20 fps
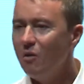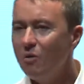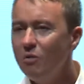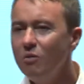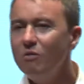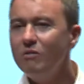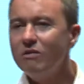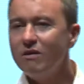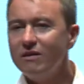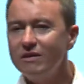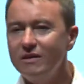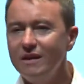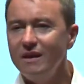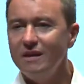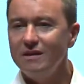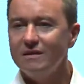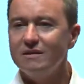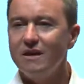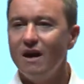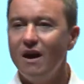all the
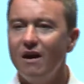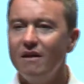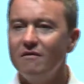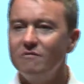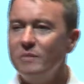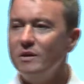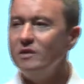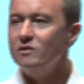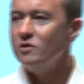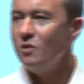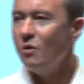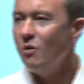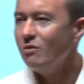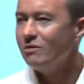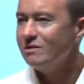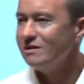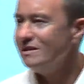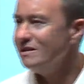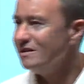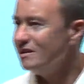things that I have been
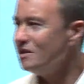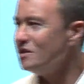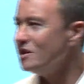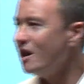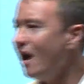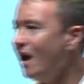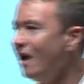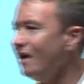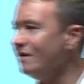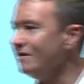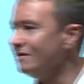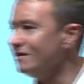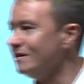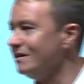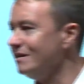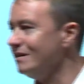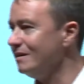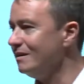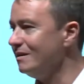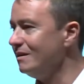taught since a child.
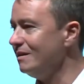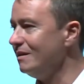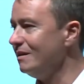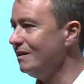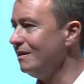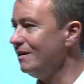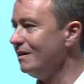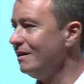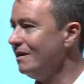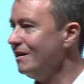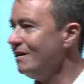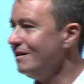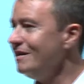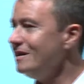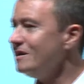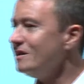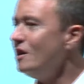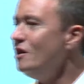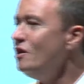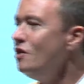
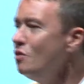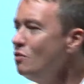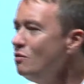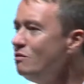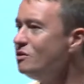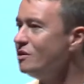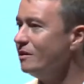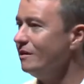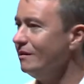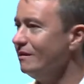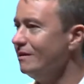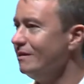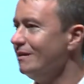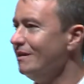This illusion.